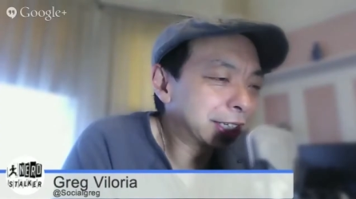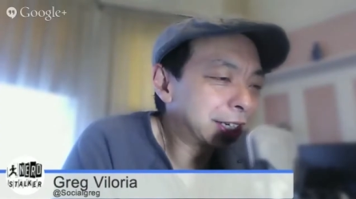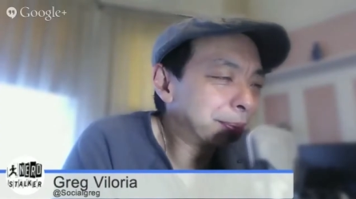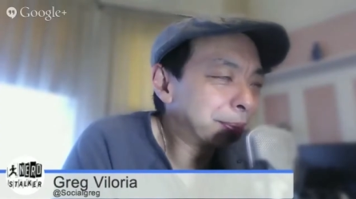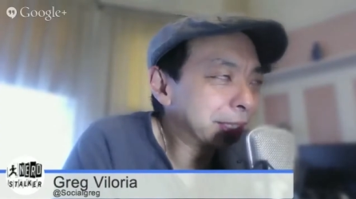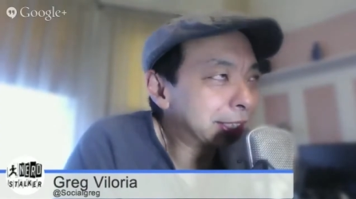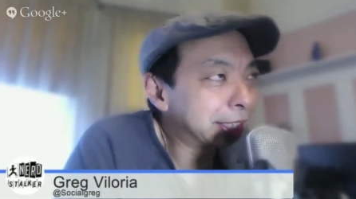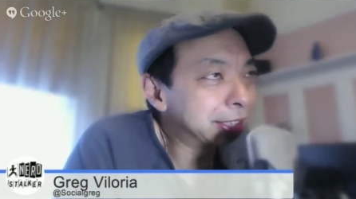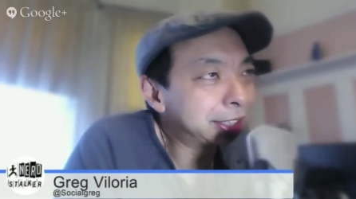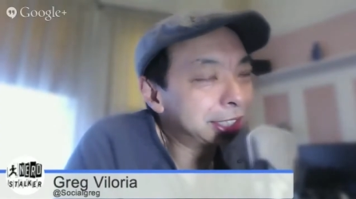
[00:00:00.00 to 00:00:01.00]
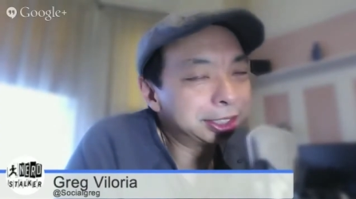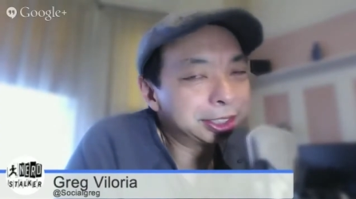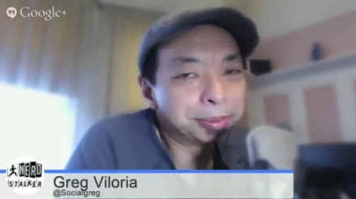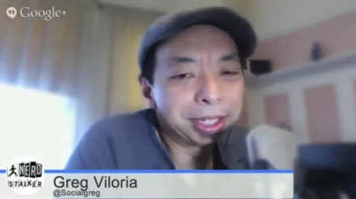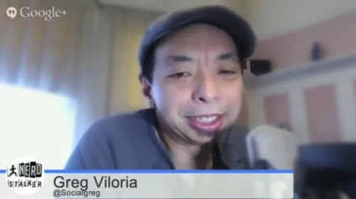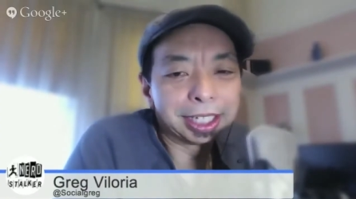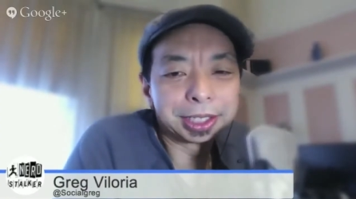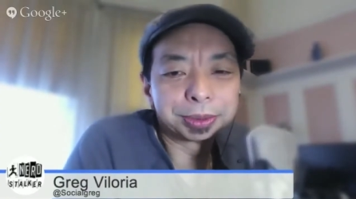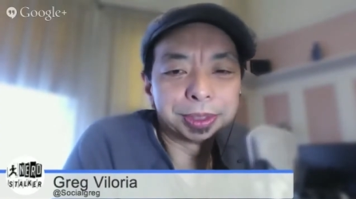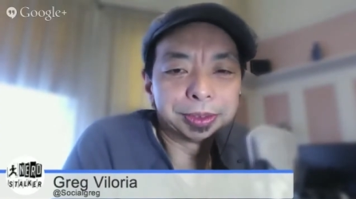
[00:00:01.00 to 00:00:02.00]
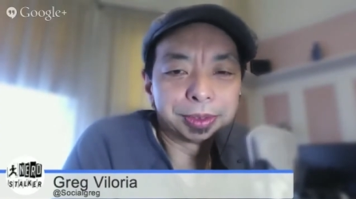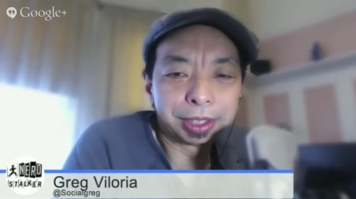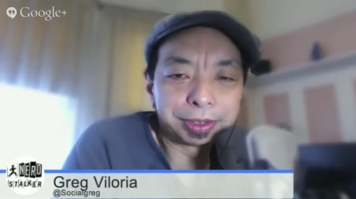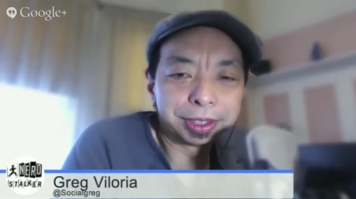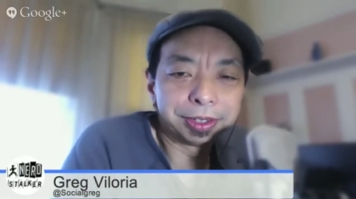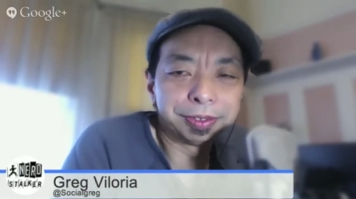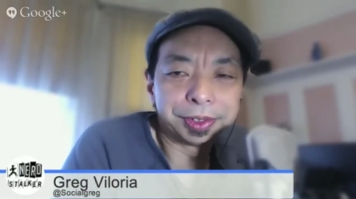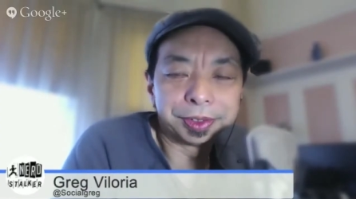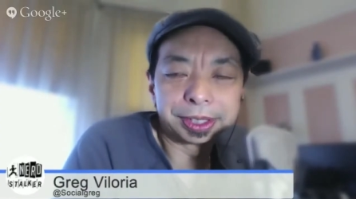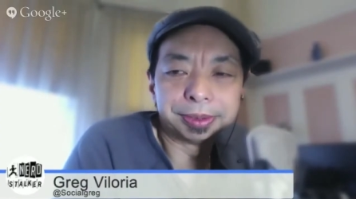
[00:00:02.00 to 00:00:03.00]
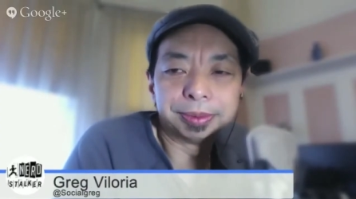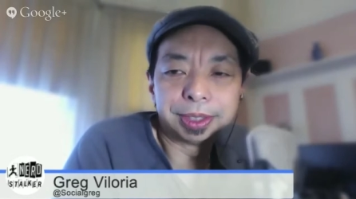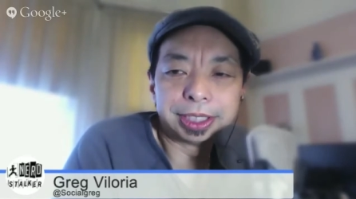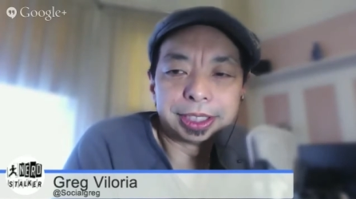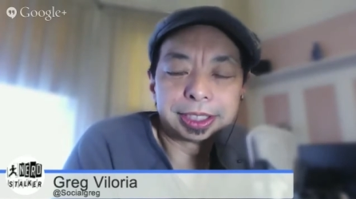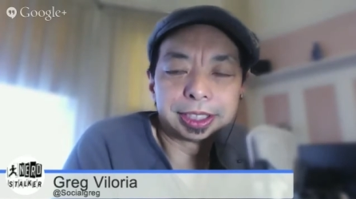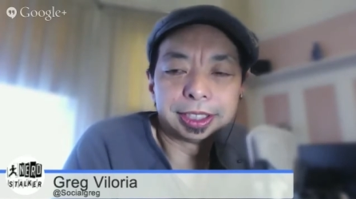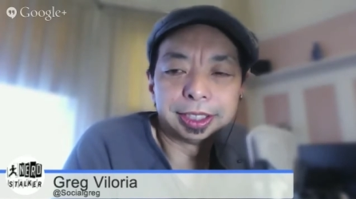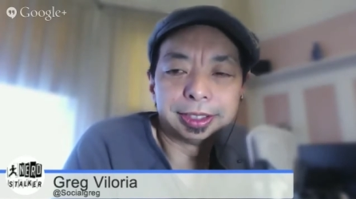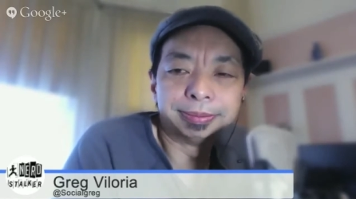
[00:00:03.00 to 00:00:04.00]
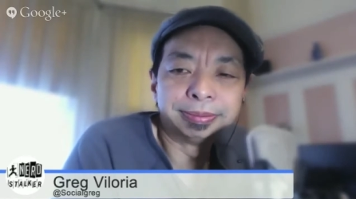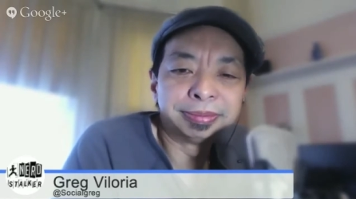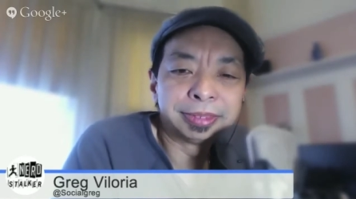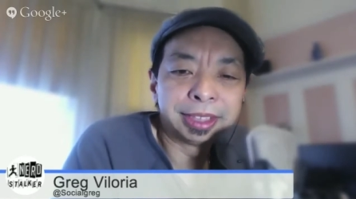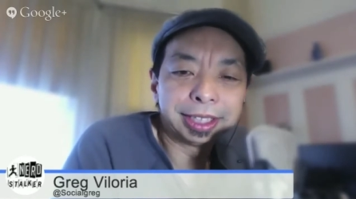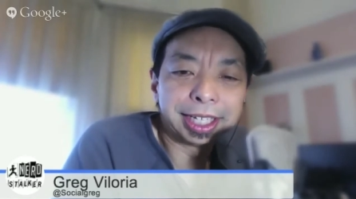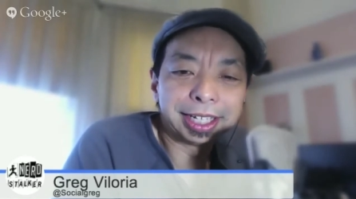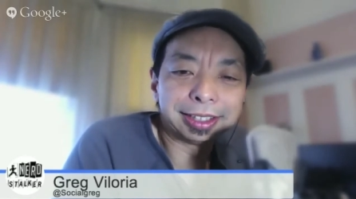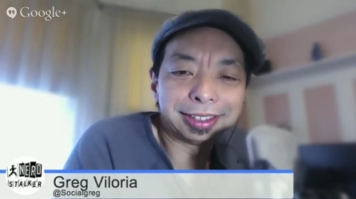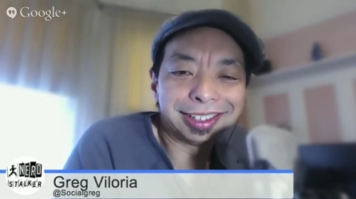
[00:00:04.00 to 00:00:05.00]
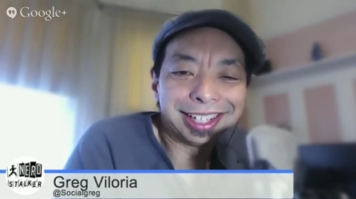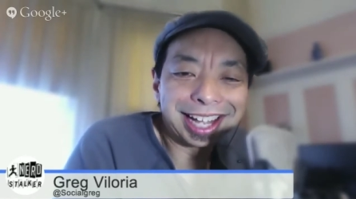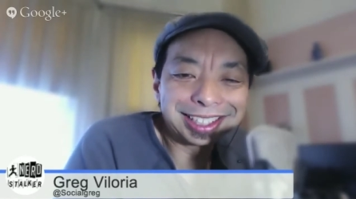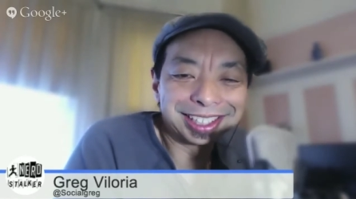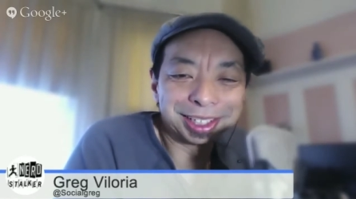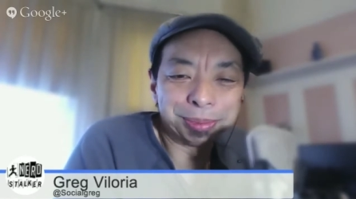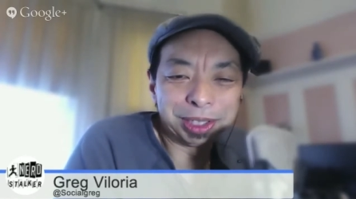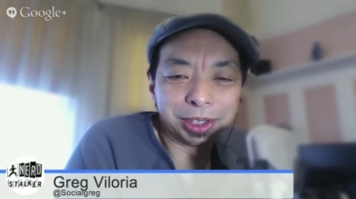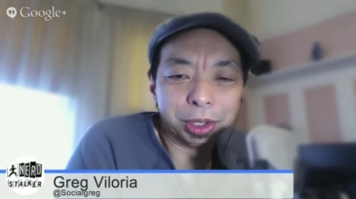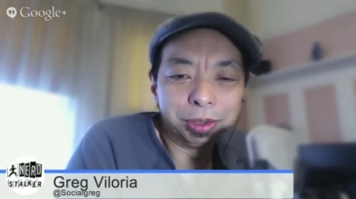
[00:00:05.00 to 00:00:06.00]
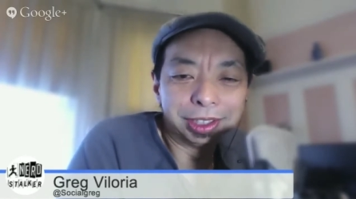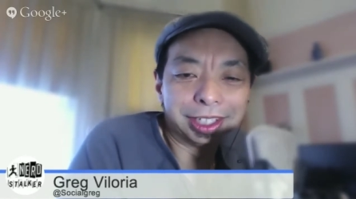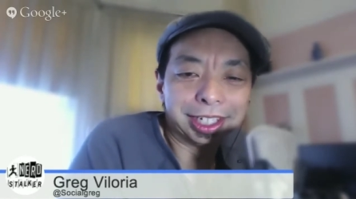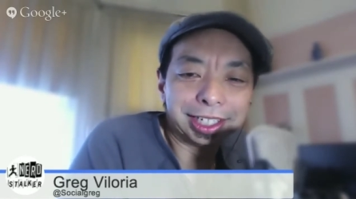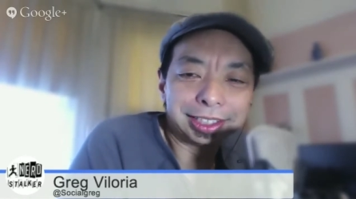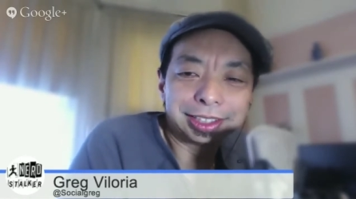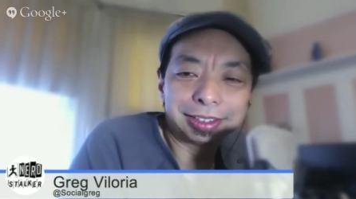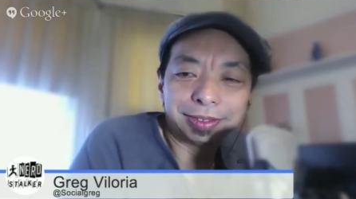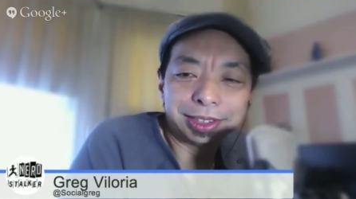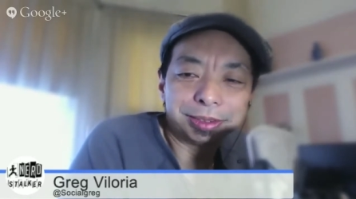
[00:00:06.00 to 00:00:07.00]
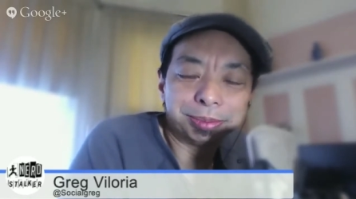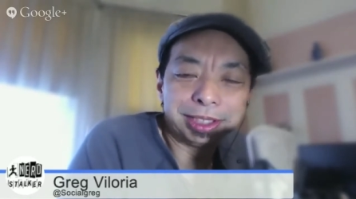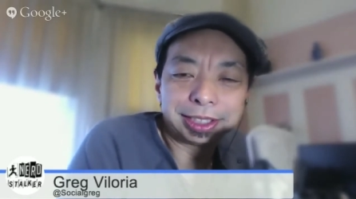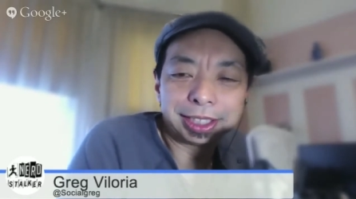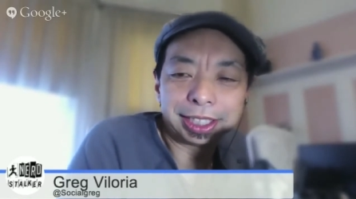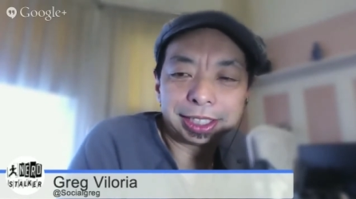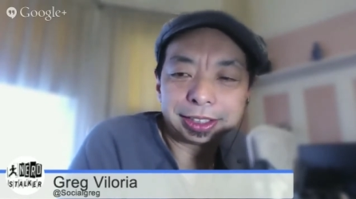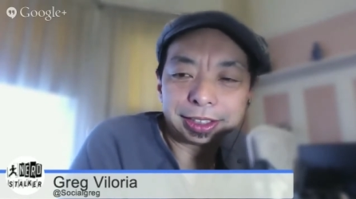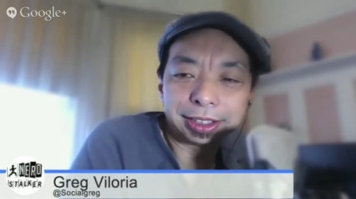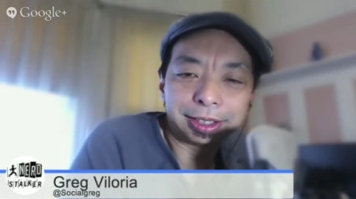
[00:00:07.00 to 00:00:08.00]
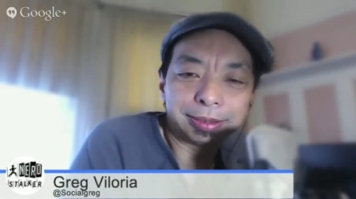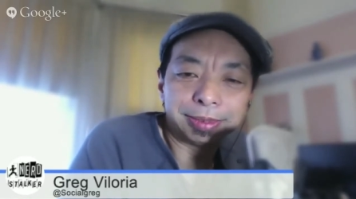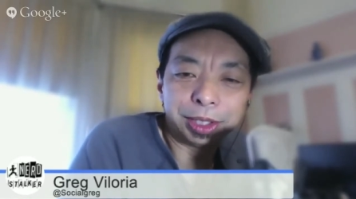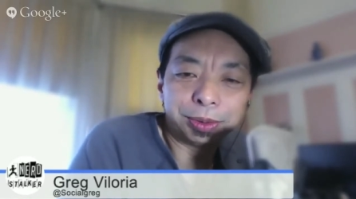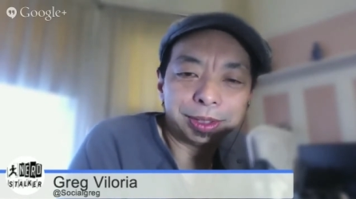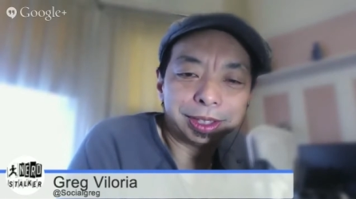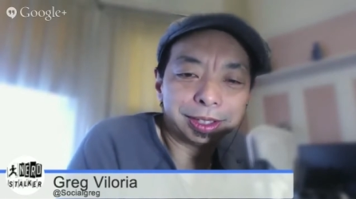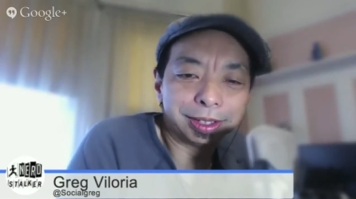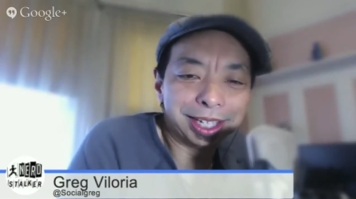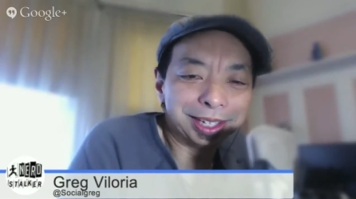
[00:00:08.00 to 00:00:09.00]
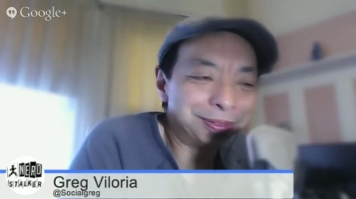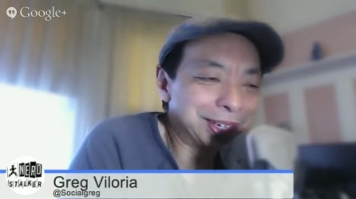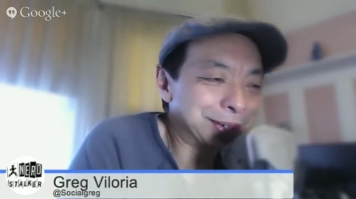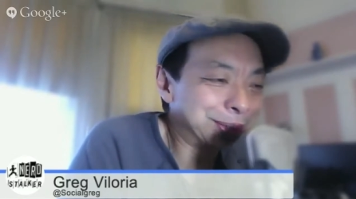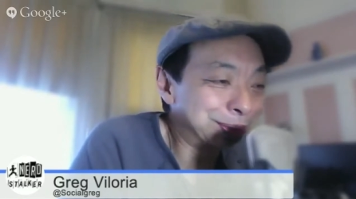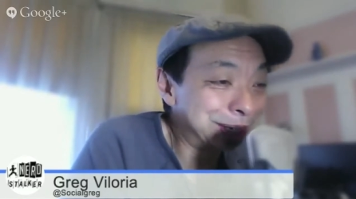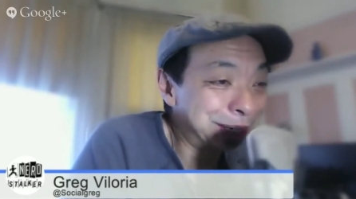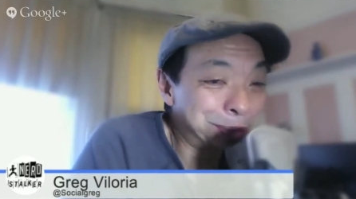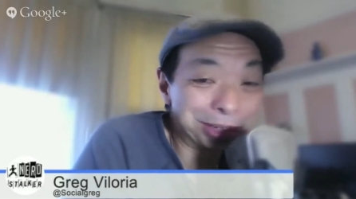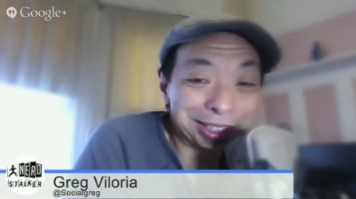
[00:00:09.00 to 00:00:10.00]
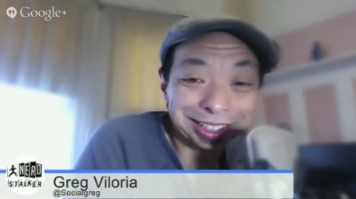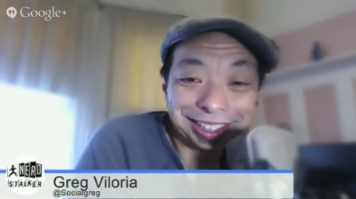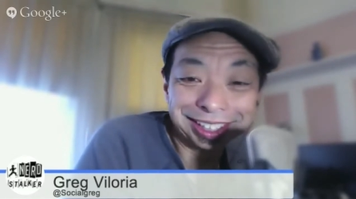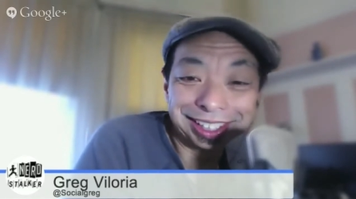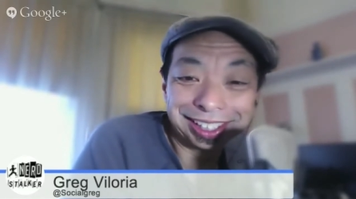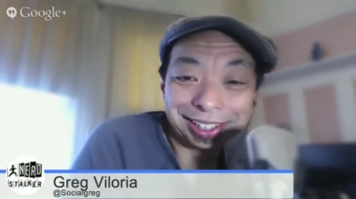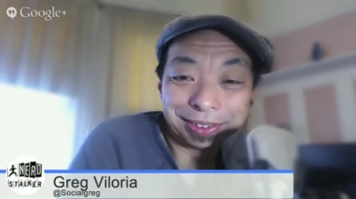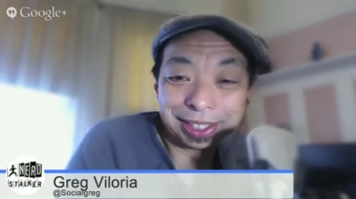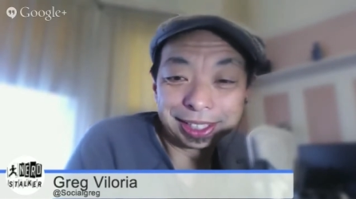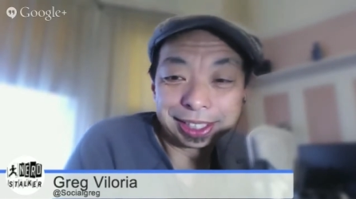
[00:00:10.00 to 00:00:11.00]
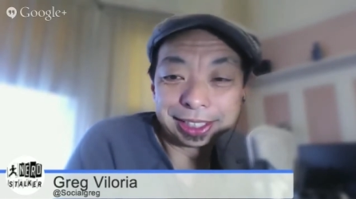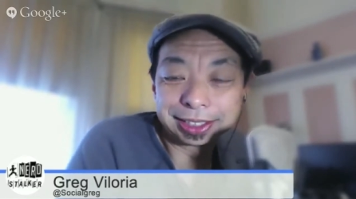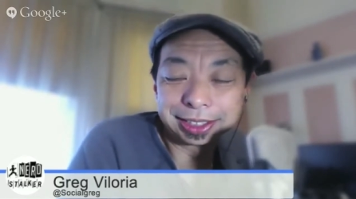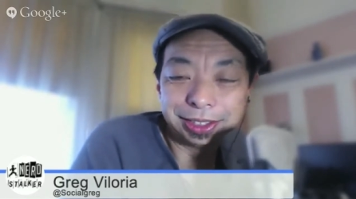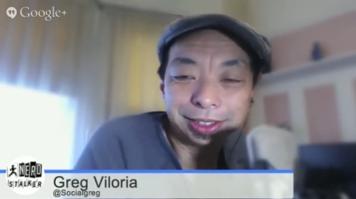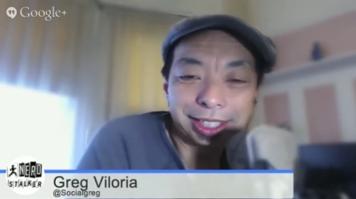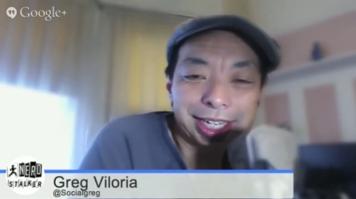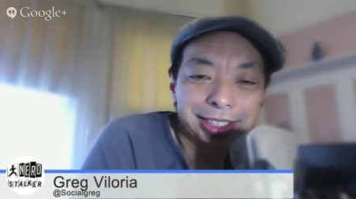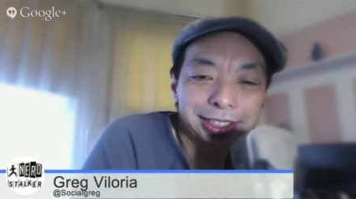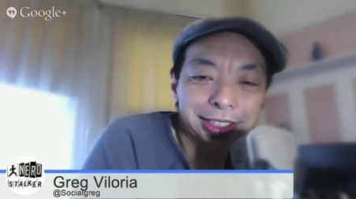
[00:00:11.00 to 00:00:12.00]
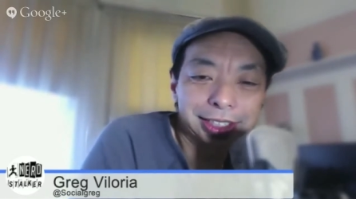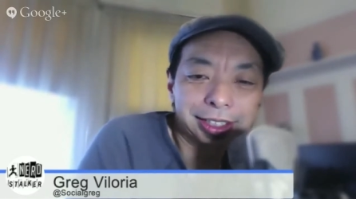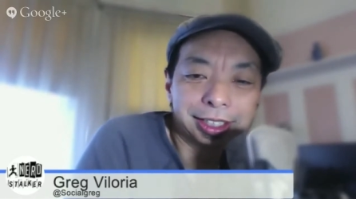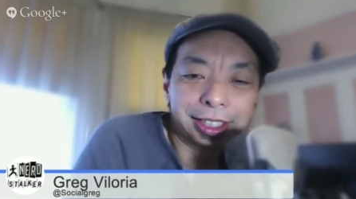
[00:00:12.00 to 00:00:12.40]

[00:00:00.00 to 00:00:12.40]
comment that Jason made last week when I was interviewing him was um, that it actually could be localized, which means that um, you know, with the invent of 3D printing and everything else, you could actually